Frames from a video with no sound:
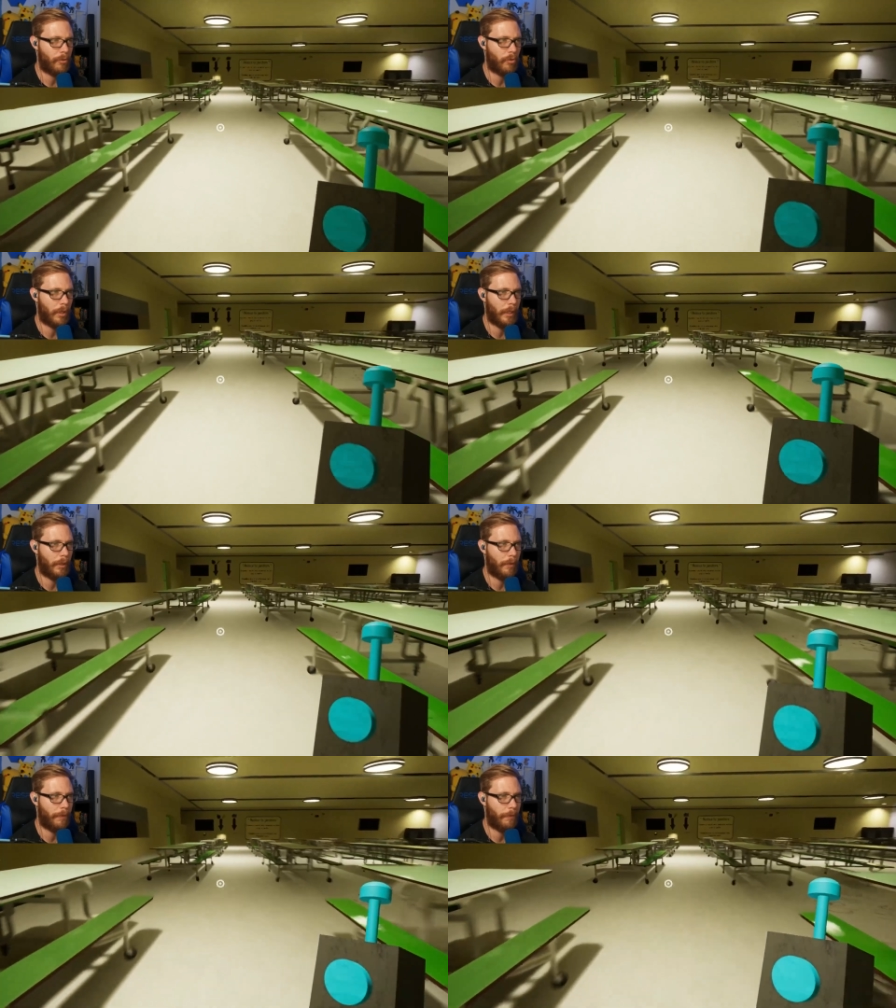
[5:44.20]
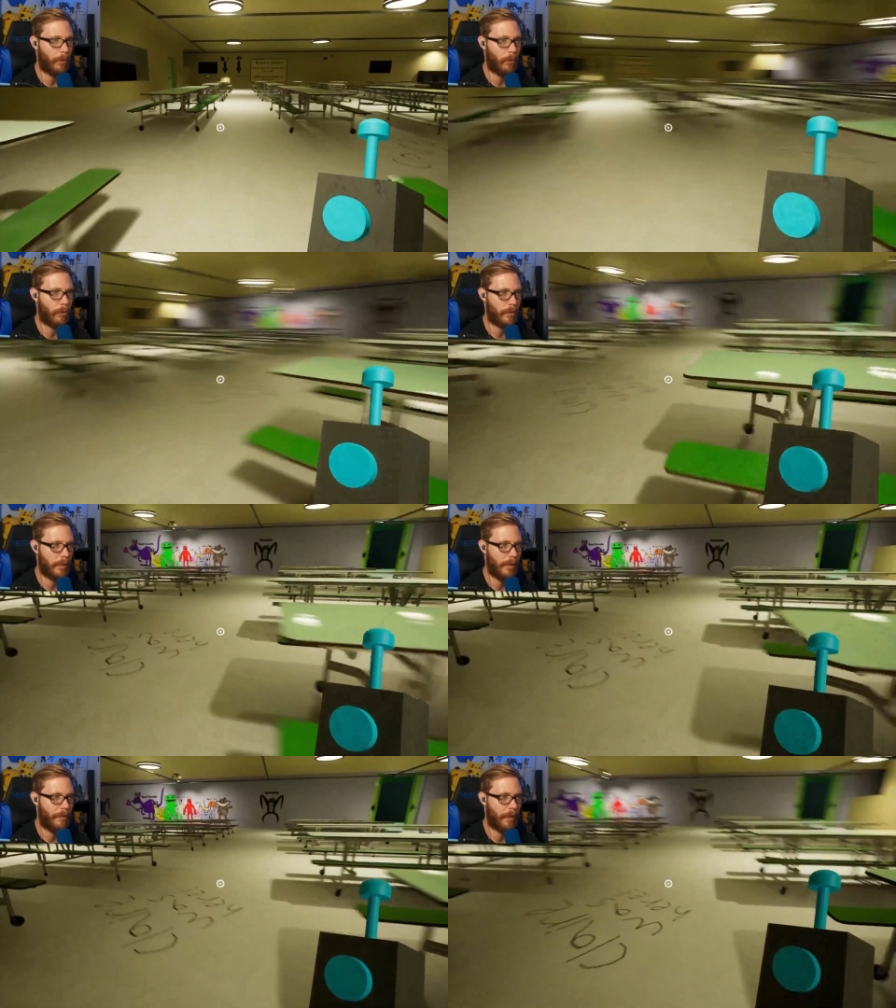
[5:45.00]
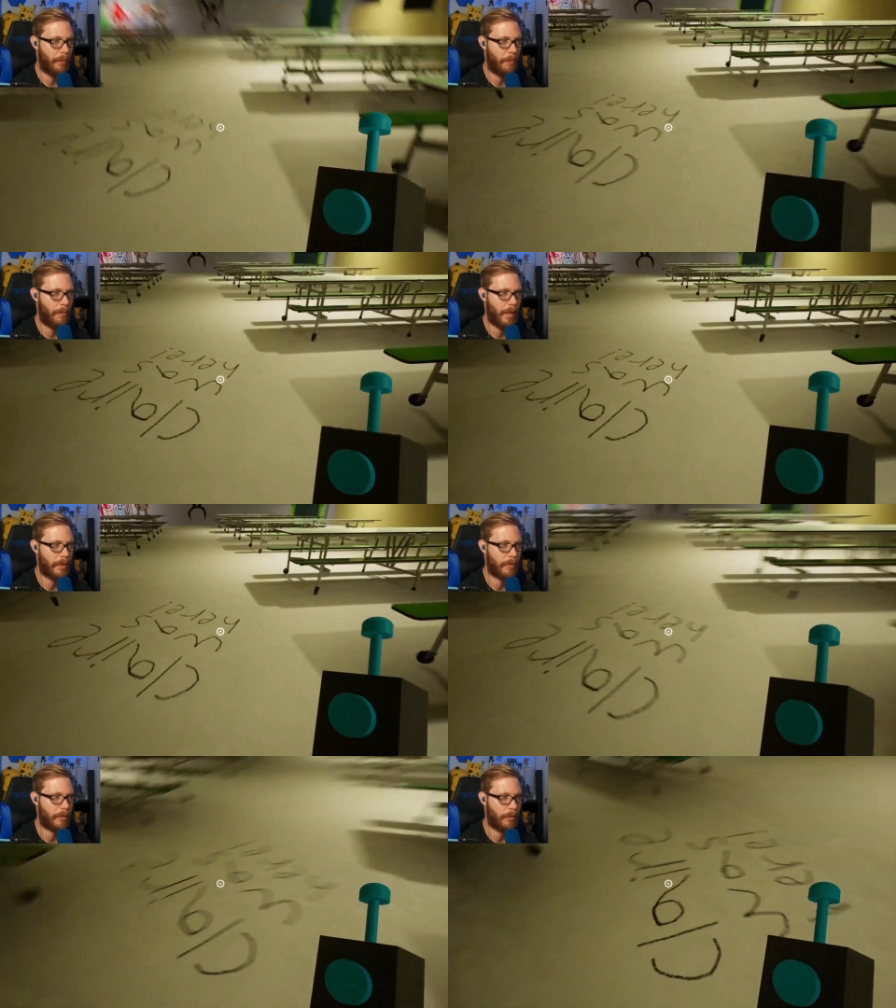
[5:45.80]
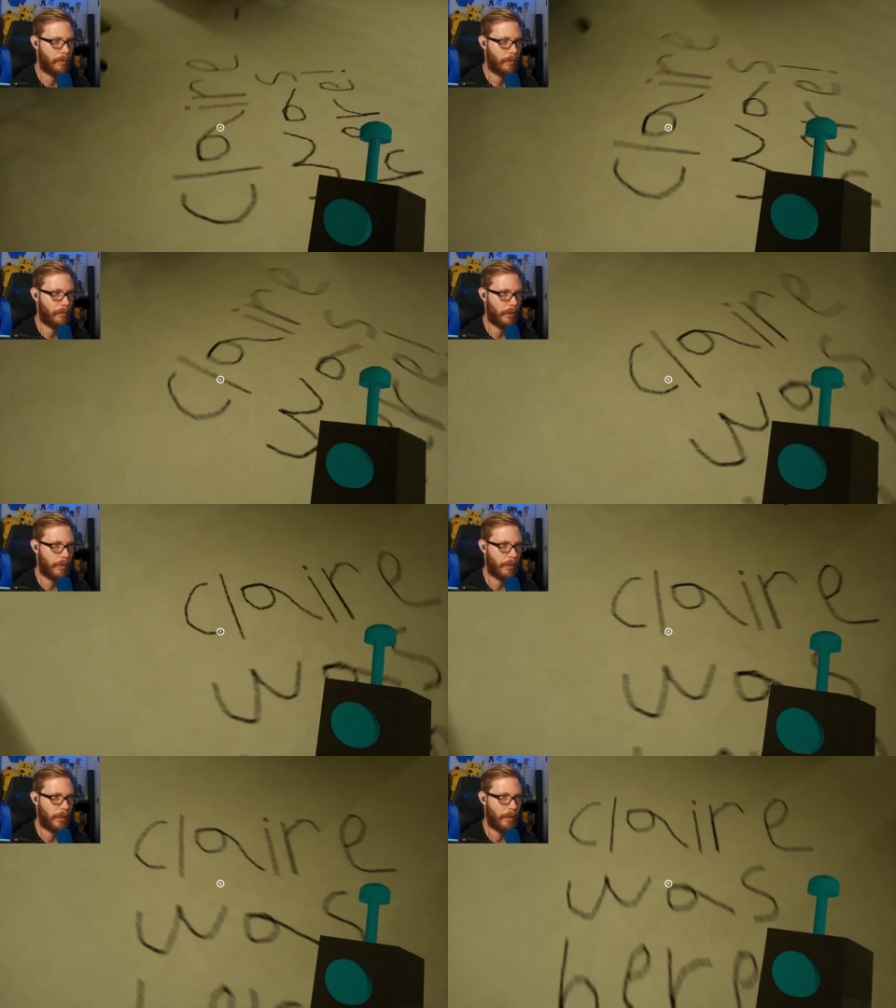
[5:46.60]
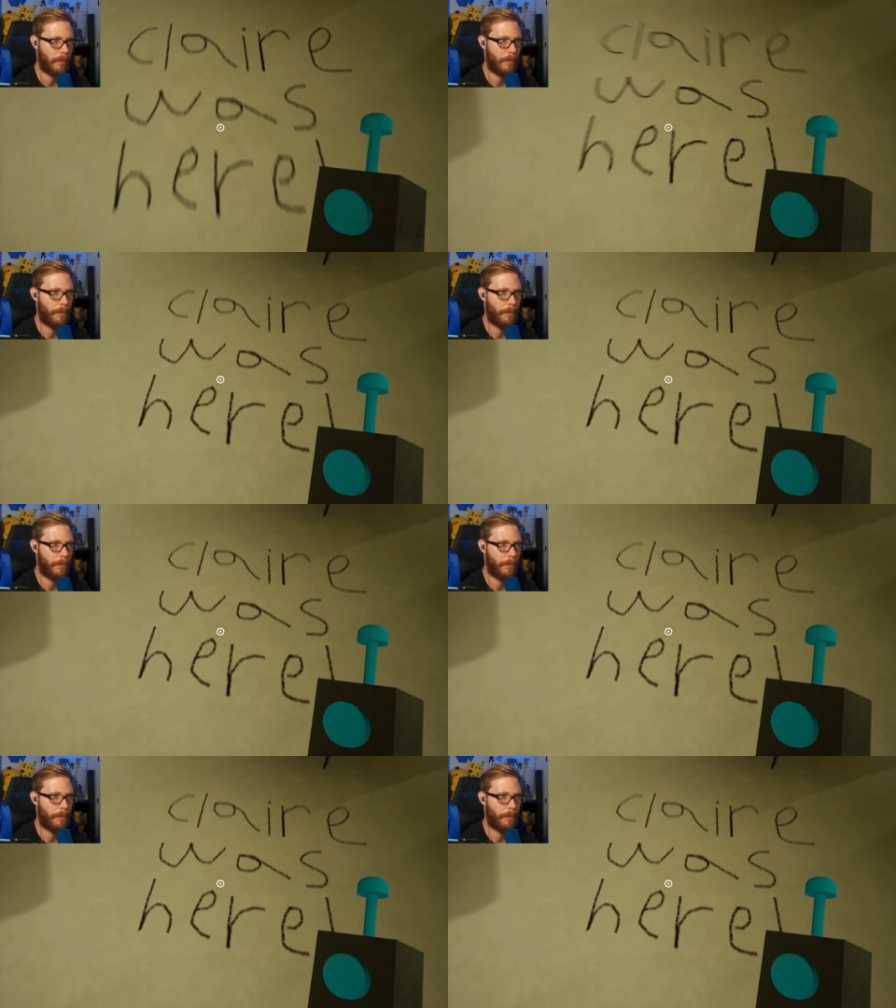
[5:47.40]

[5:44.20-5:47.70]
drawing on the floors, leaving a mess. What does it say?